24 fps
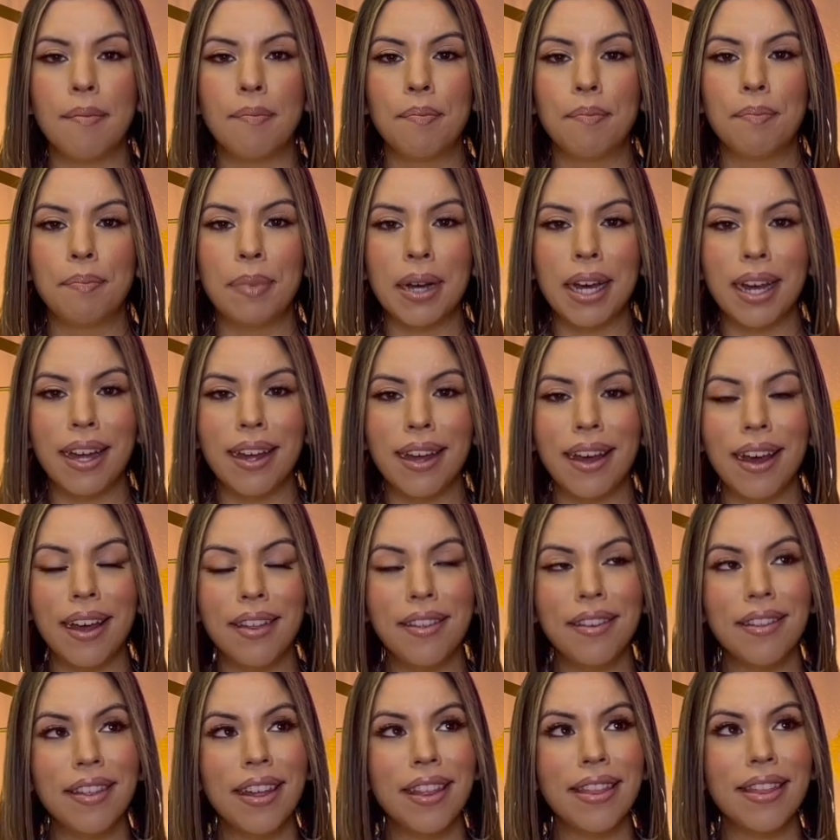But
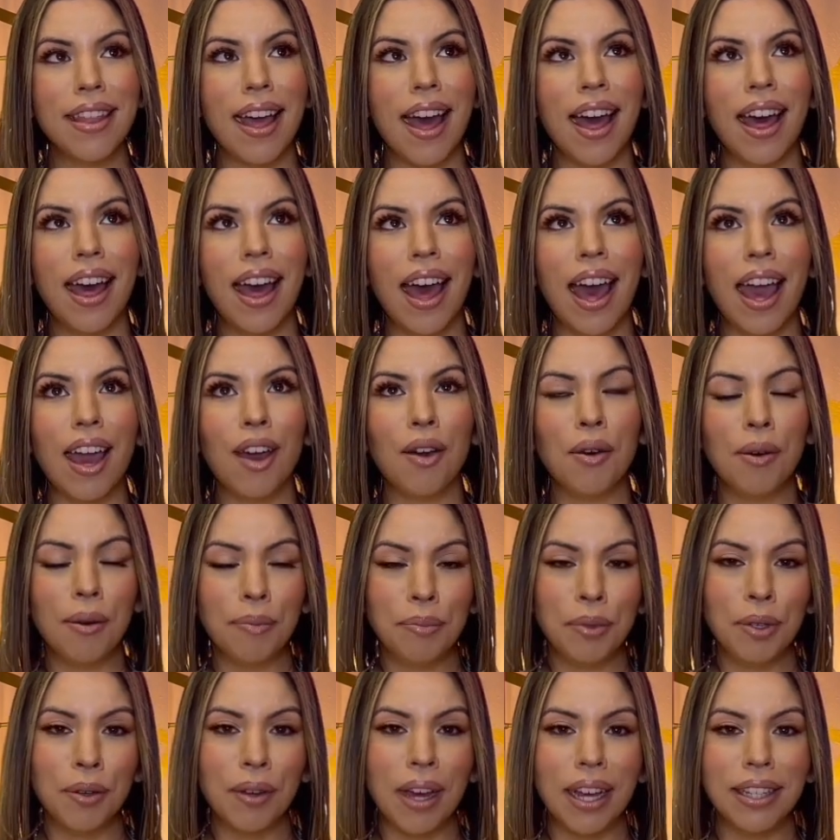other than that, I
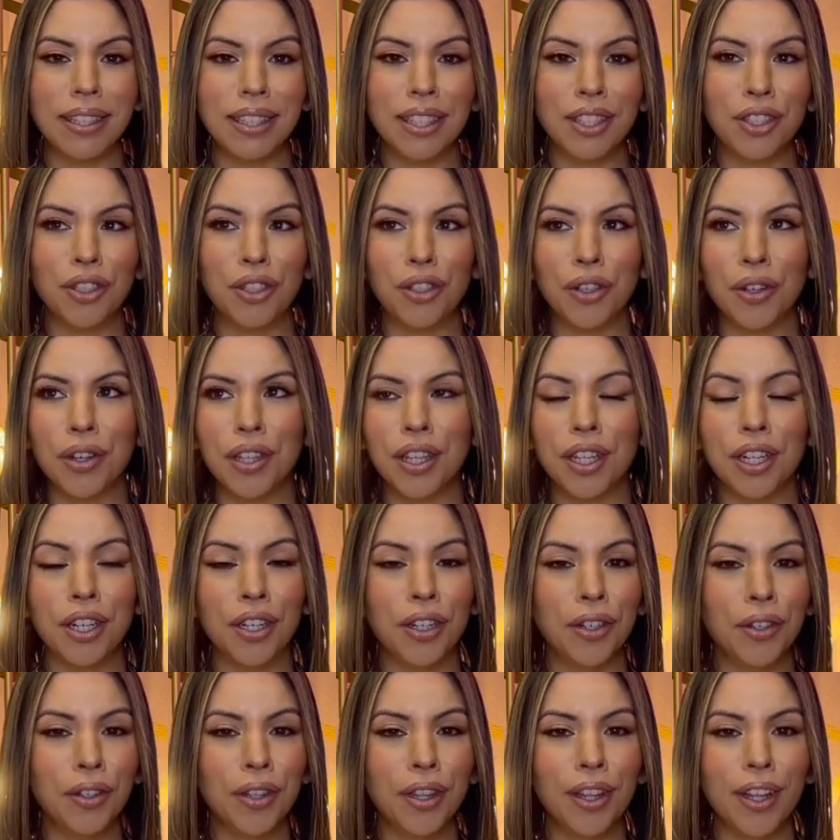hope you guys enjoy the
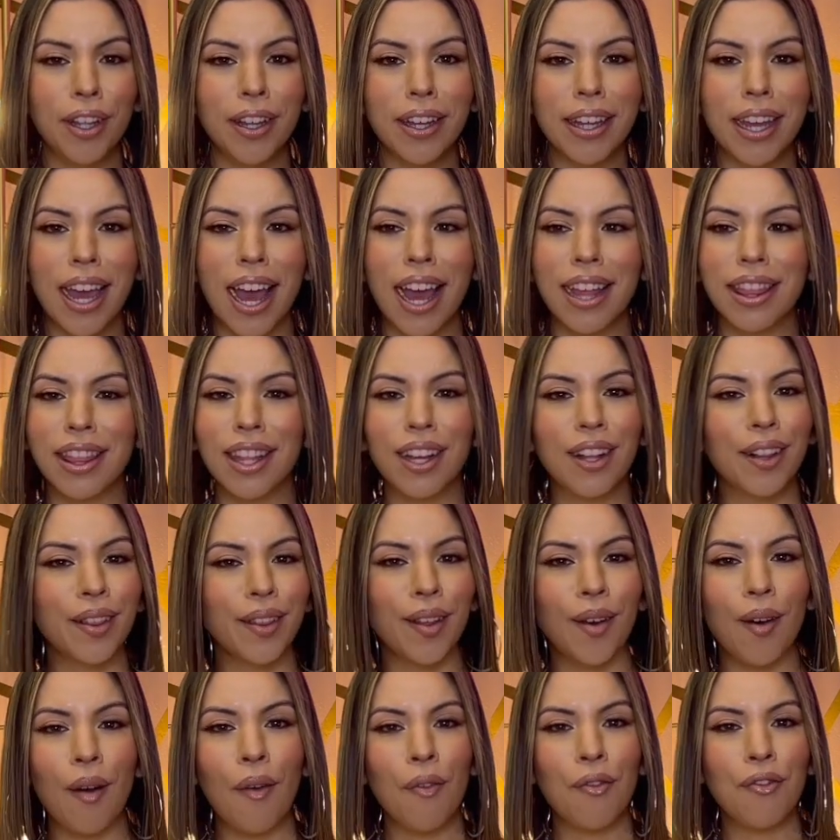new look at the Glow
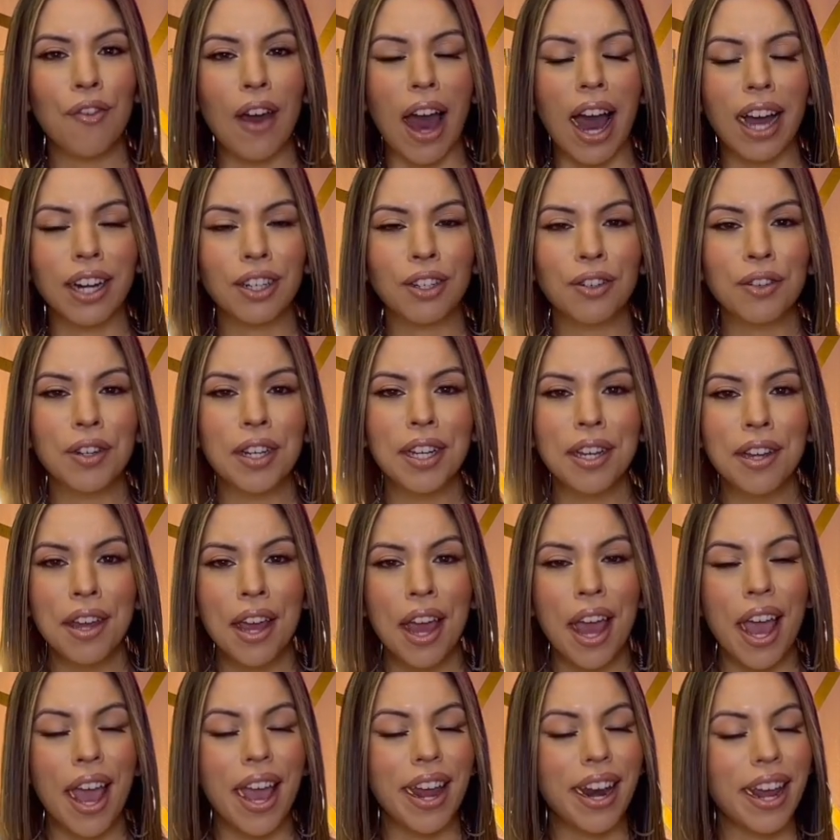Up Factory.
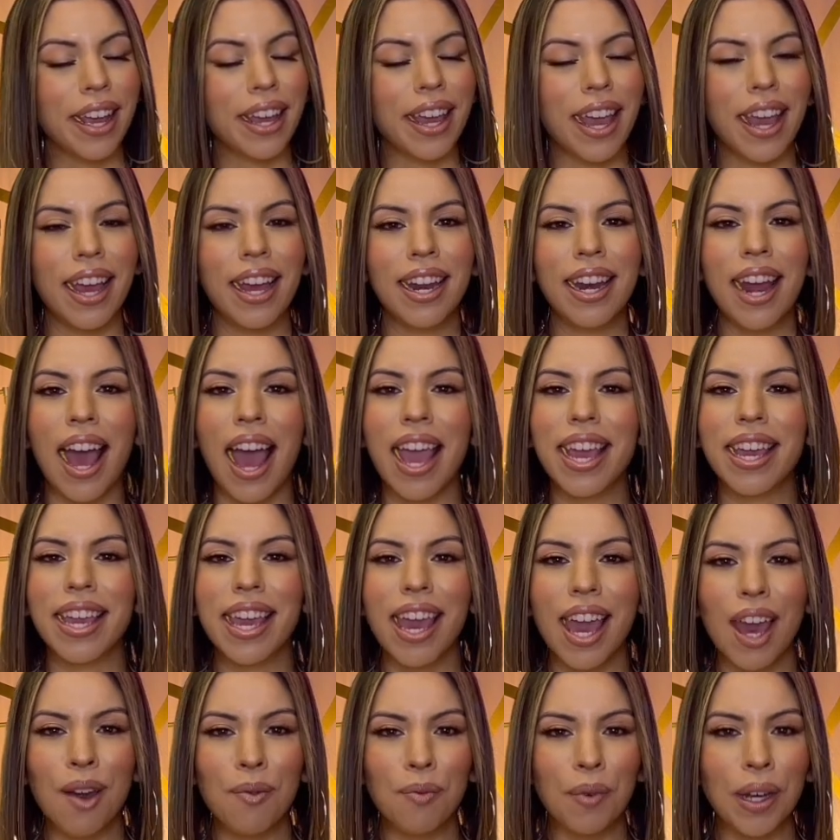And again, I
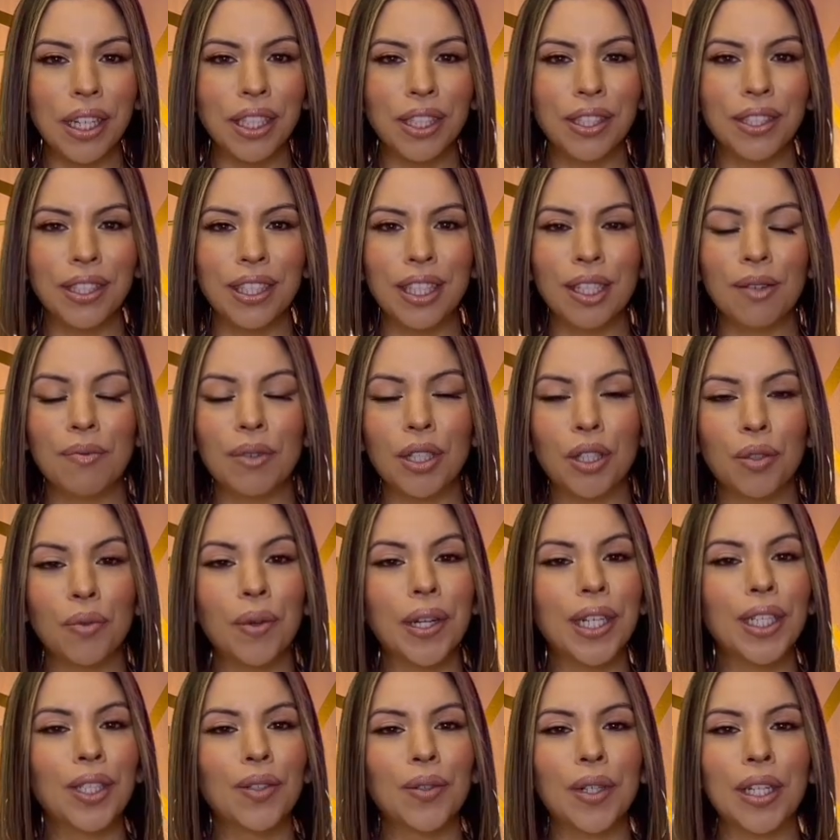can't wait to see what
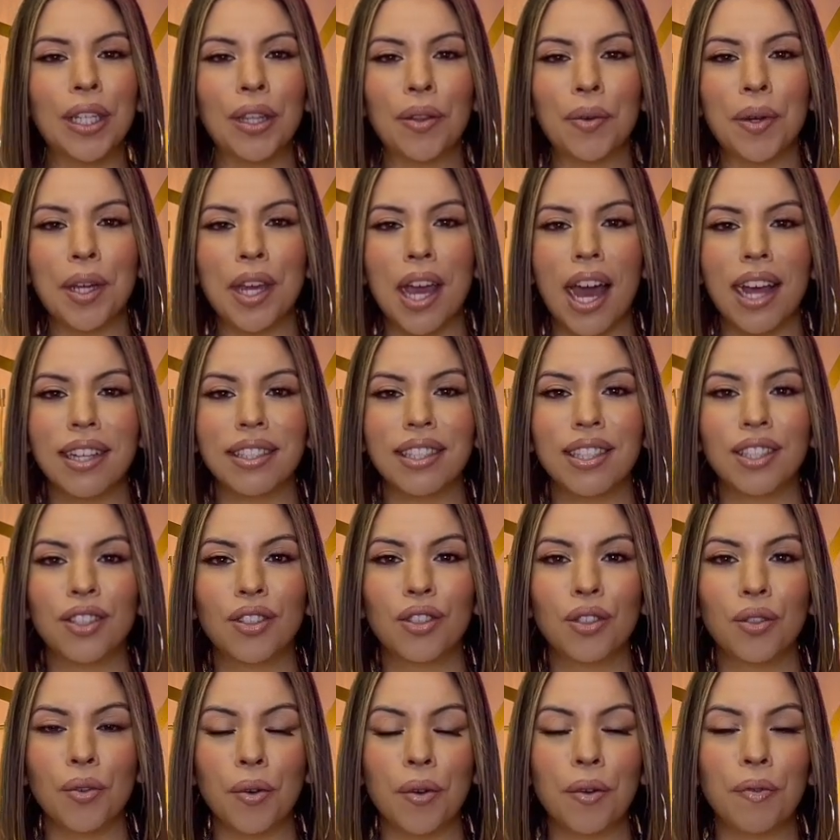2023 has in
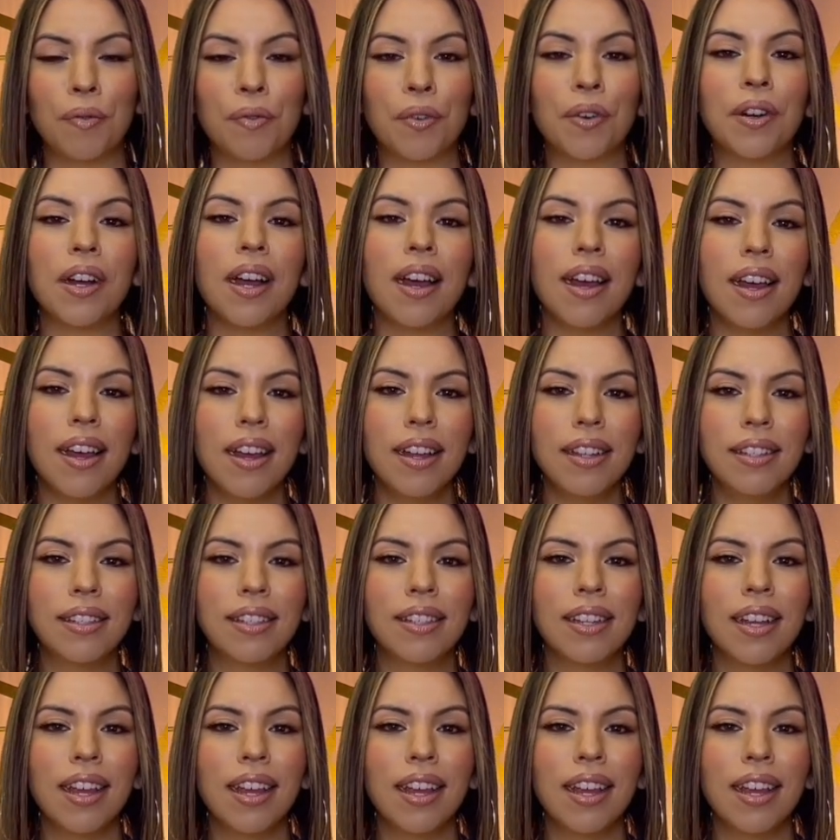store for us.